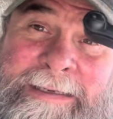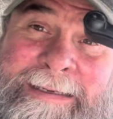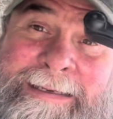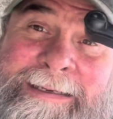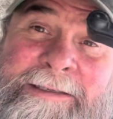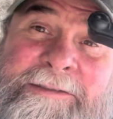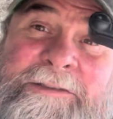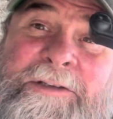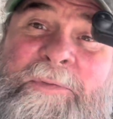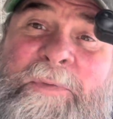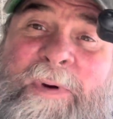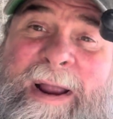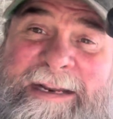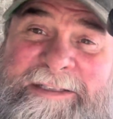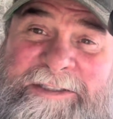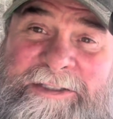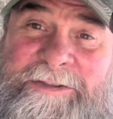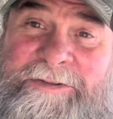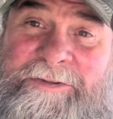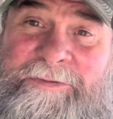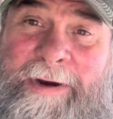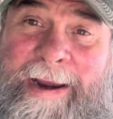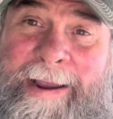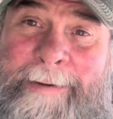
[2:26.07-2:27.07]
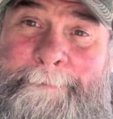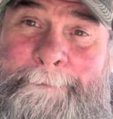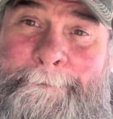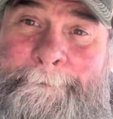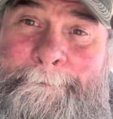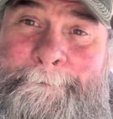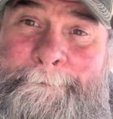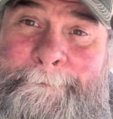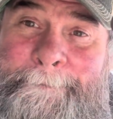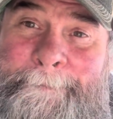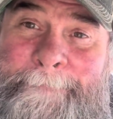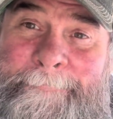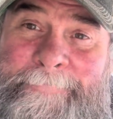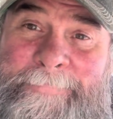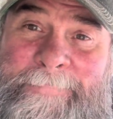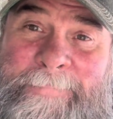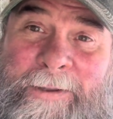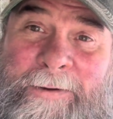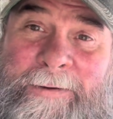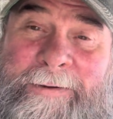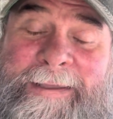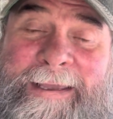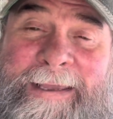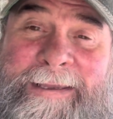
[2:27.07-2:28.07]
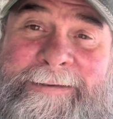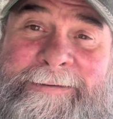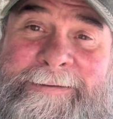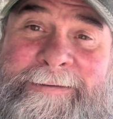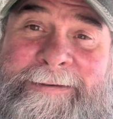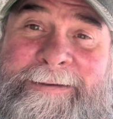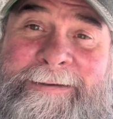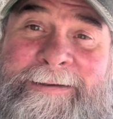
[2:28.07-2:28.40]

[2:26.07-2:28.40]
It's a ratchet strap, okay?